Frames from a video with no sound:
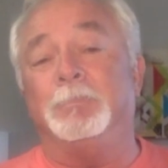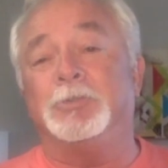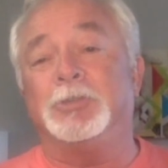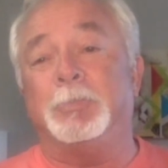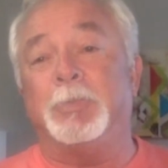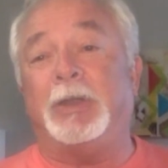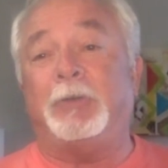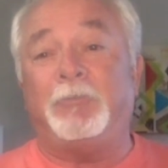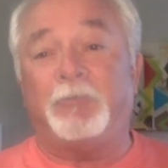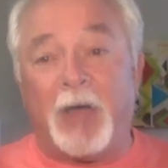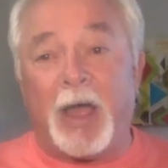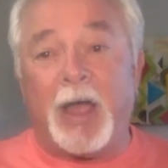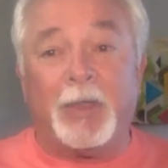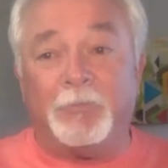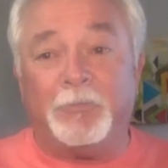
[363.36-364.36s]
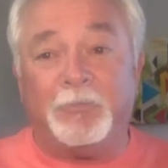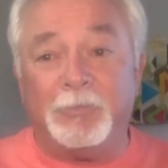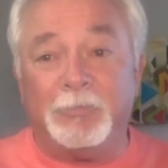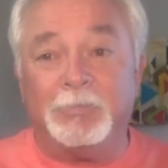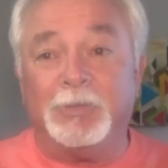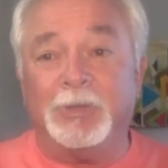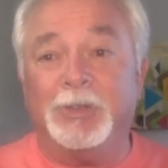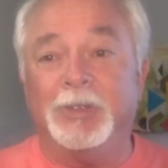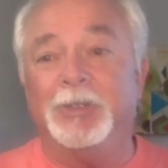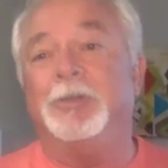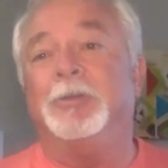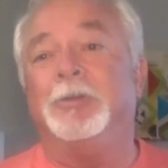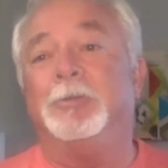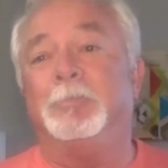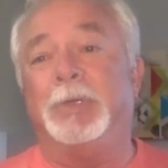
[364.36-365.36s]
submitted five
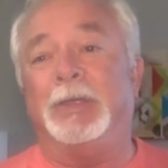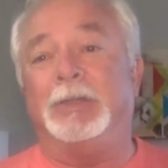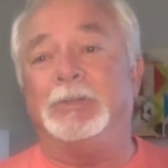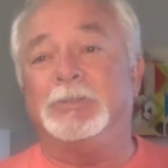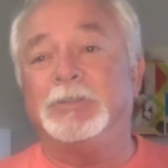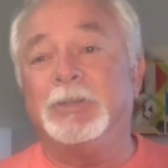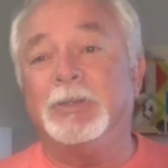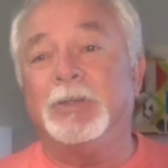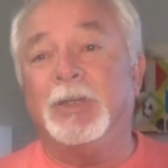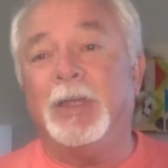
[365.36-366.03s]
bids.